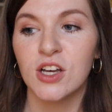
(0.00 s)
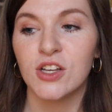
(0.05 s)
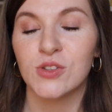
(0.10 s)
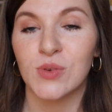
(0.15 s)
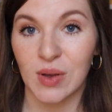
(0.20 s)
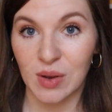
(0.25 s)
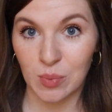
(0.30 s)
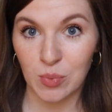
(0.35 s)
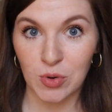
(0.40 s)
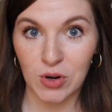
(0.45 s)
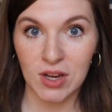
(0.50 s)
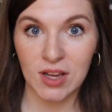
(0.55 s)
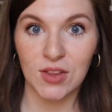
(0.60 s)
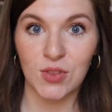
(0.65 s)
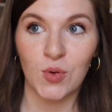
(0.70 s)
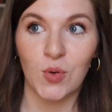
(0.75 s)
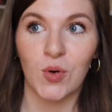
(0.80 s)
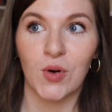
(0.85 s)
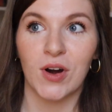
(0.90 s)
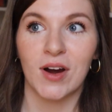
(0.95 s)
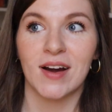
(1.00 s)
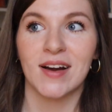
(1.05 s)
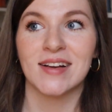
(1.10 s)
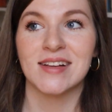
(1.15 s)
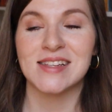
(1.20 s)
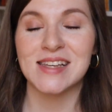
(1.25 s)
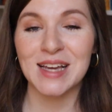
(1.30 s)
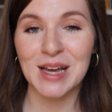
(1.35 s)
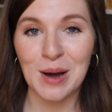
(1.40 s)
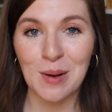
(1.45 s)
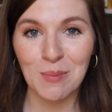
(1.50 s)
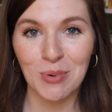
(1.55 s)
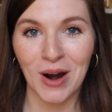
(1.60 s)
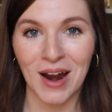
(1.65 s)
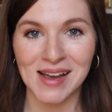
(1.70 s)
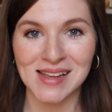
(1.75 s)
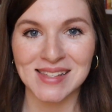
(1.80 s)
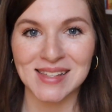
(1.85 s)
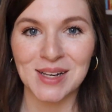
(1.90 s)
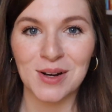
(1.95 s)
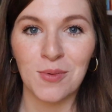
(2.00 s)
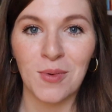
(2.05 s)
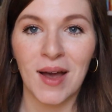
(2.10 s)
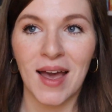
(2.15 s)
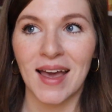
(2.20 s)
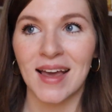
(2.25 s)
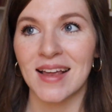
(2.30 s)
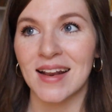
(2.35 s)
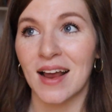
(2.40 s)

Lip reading: so I could breathe or decompress in a way.